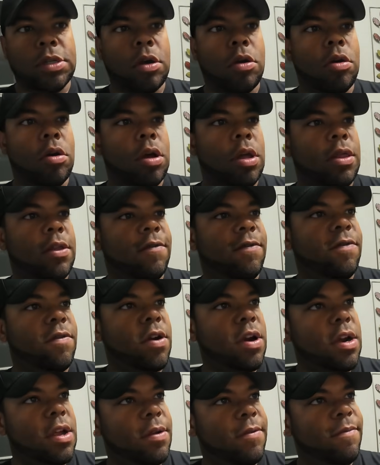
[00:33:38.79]
on the
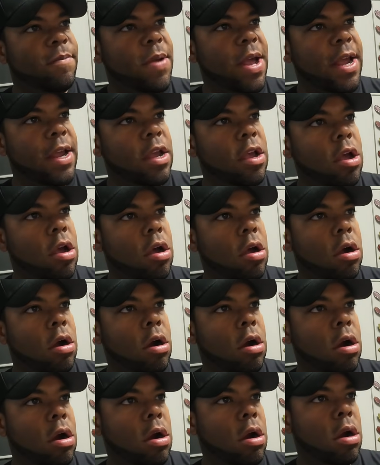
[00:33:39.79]
front of my
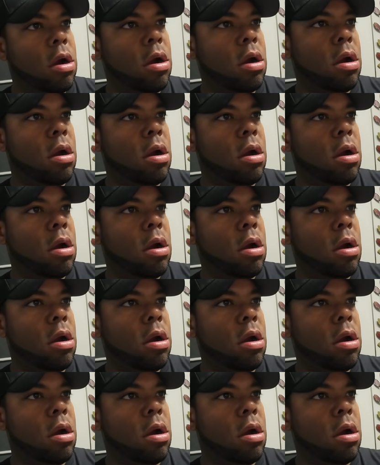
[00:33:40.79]
car,